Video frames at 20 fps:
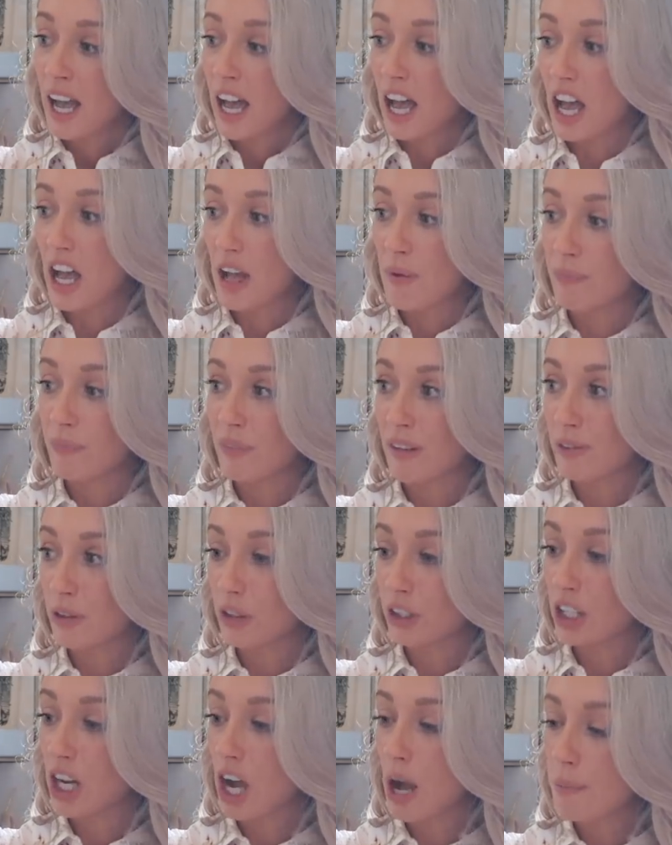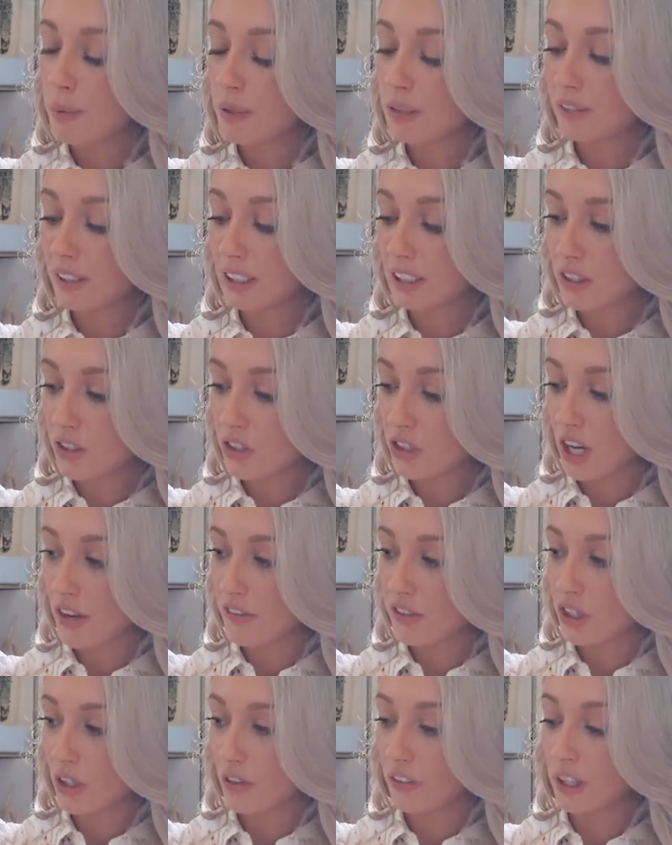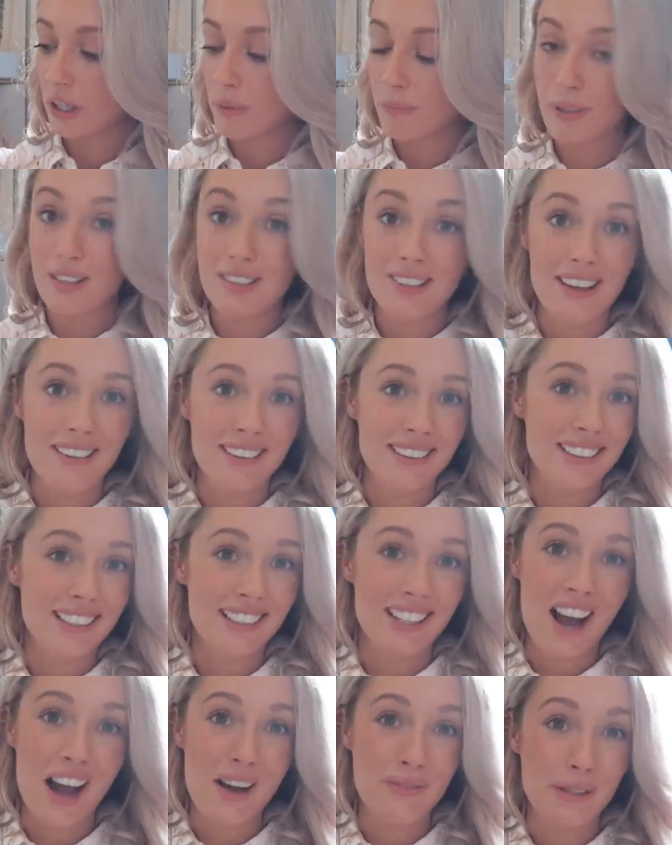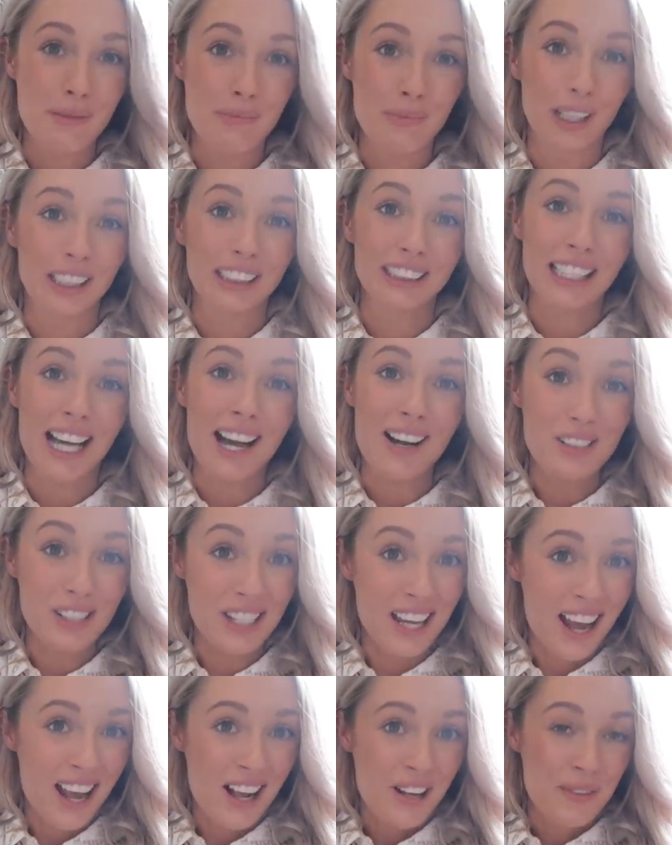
They've got a couple of little scuffs on them, but nothing that can't be brushed out,